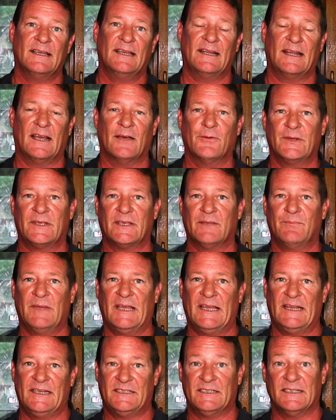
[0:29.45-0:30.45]
and how we
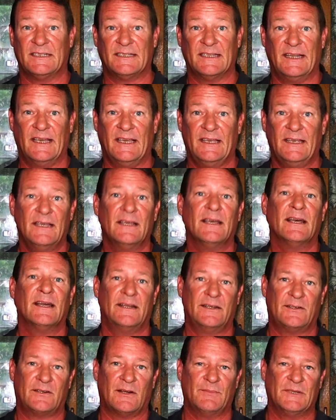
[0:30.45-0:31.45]
can manage it today
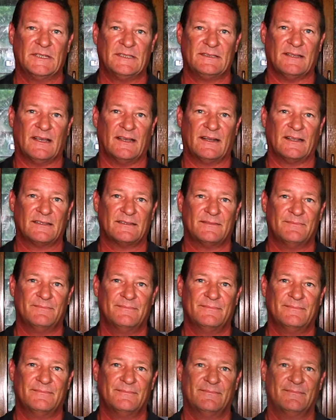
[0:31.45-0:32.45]
on Intrepid Exotics.
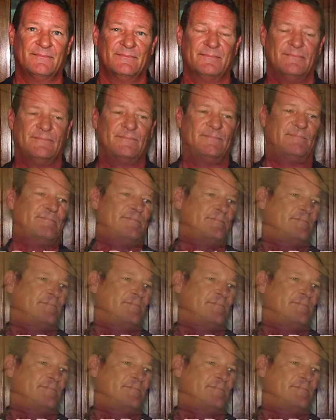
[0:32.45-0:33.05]
Whether you're a